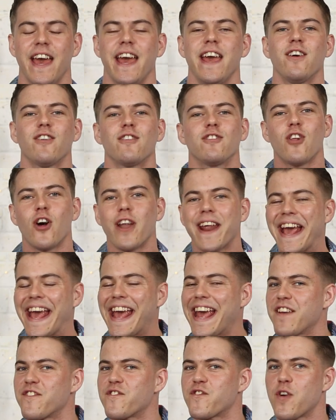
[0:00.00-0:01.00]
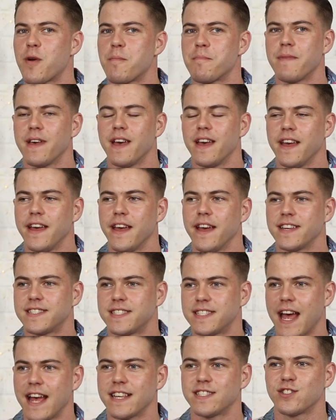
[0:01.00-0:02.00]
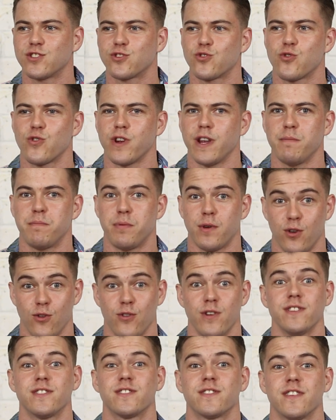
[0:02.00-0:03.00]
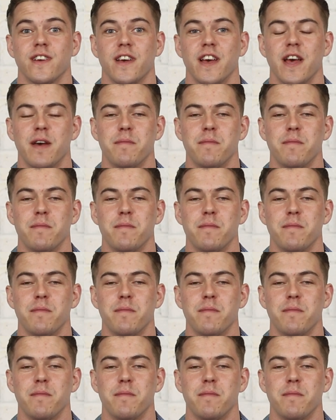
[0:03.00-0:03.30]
He got a lot of heat from Assassin's Creed purists